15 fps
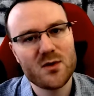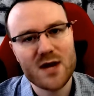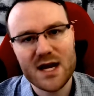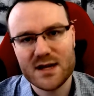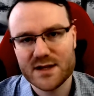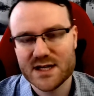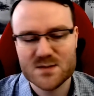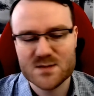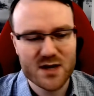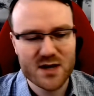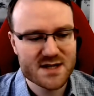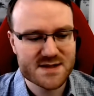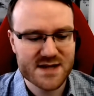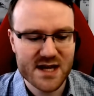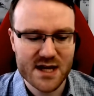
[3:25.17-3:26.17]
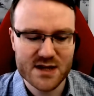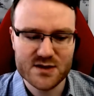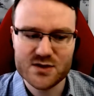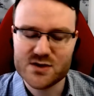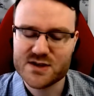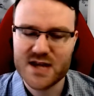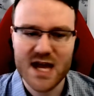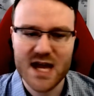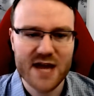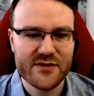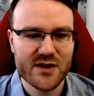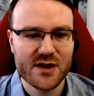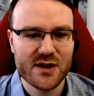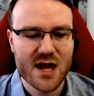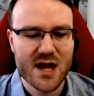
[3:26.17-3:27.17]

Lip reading: AliExpress, and just having